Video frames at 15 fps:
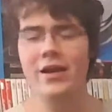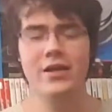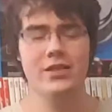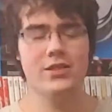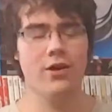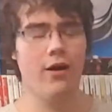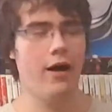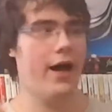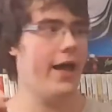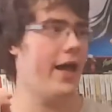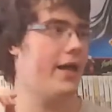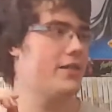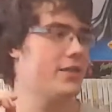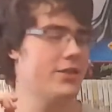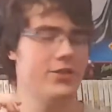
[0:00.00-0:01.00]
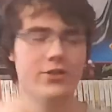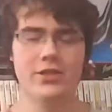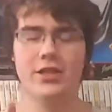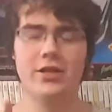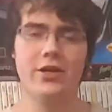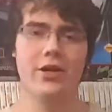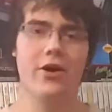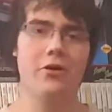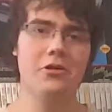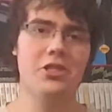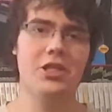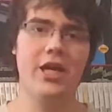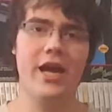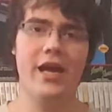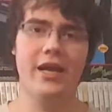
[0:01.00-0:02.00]
So I had to use
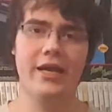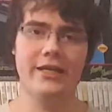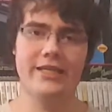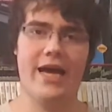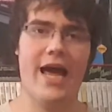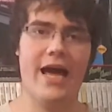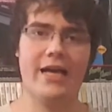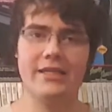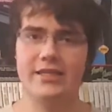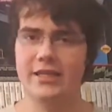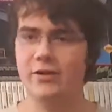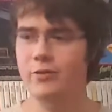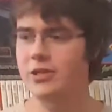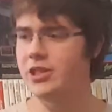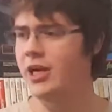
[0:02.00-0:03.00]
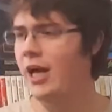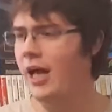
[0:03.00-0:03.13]
negotiating tactic, which